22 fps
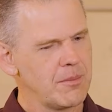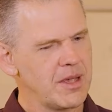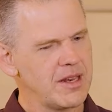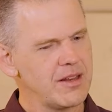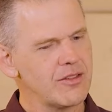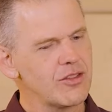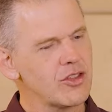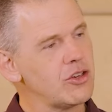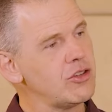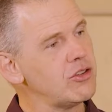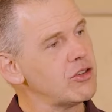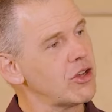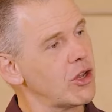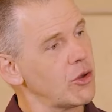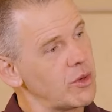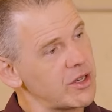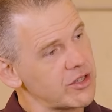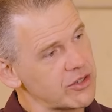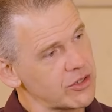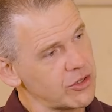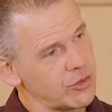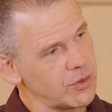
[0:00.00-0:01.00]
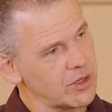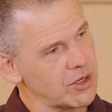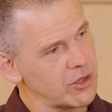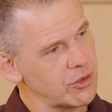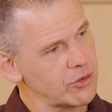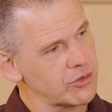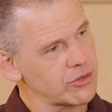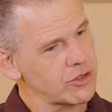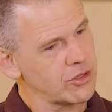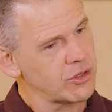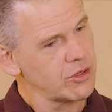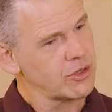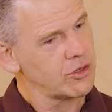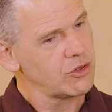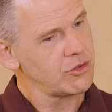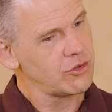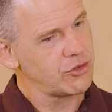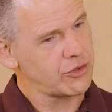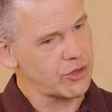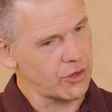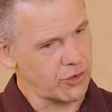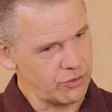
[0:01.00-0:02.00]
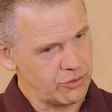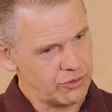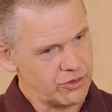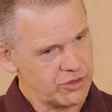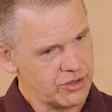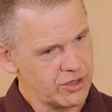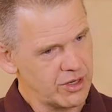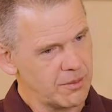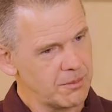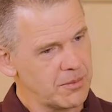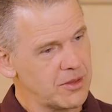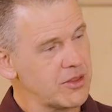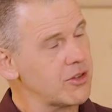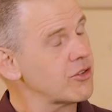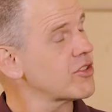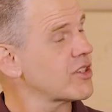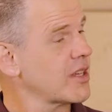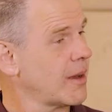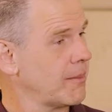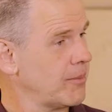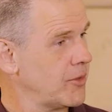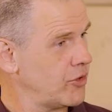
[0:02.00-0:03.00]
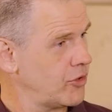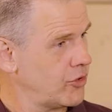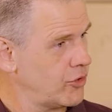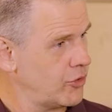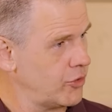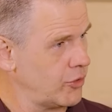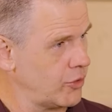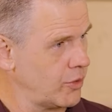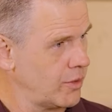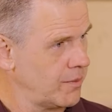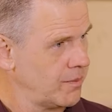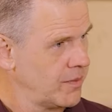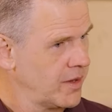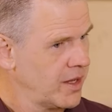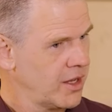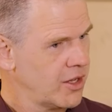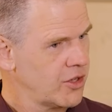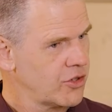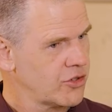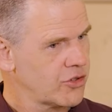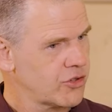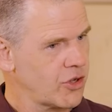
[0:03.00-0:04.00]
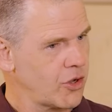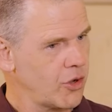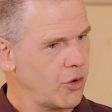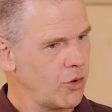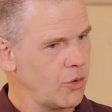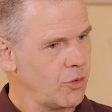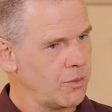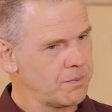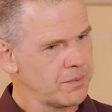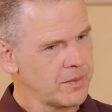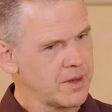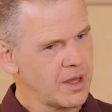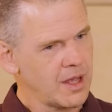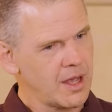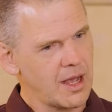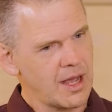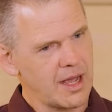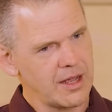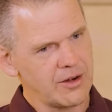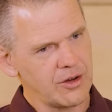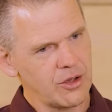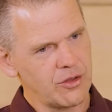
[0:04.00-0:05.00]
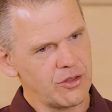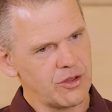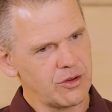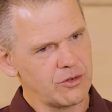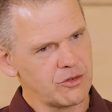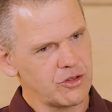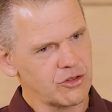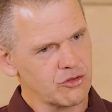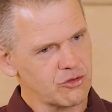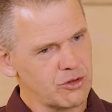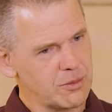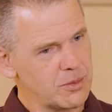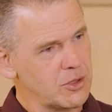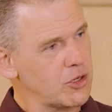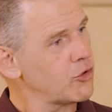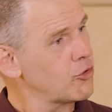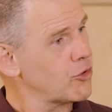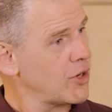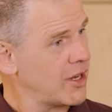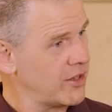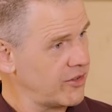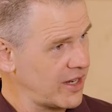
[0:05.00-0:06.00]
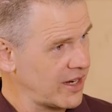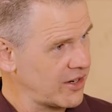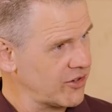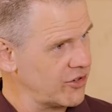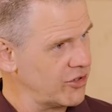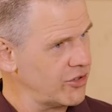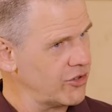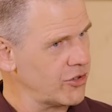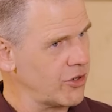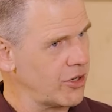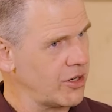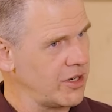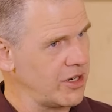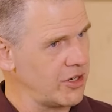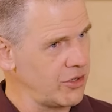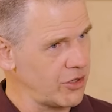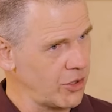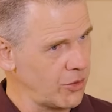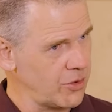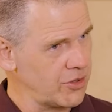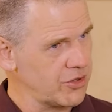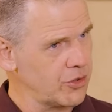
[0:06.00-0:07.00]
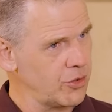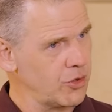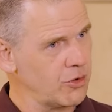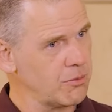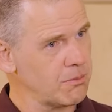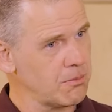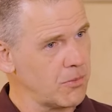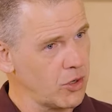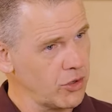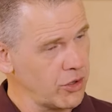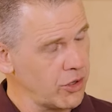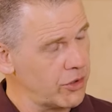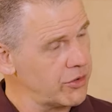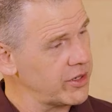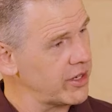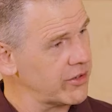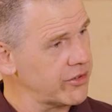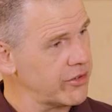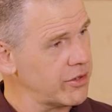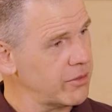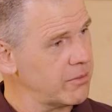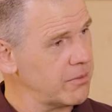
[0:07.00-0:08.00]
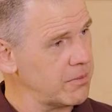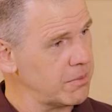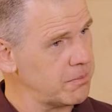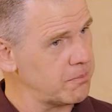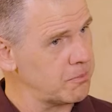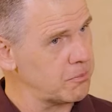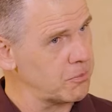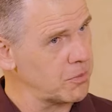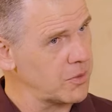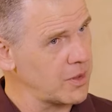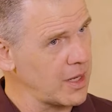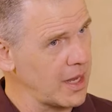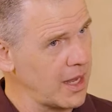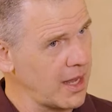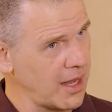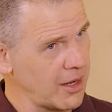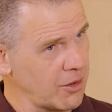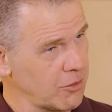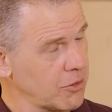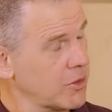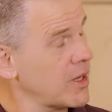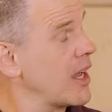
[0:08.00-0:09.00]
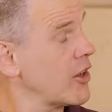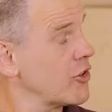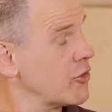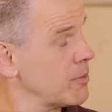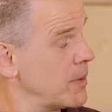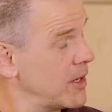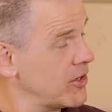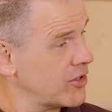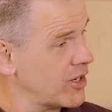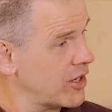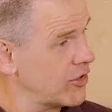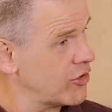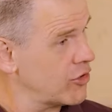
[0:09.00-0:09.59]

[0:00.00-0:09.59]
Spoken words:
Many of the NoSQLs don't, but there are some that do. So I know that distributed transactions in NoSQL, Mongo does them, Couchbase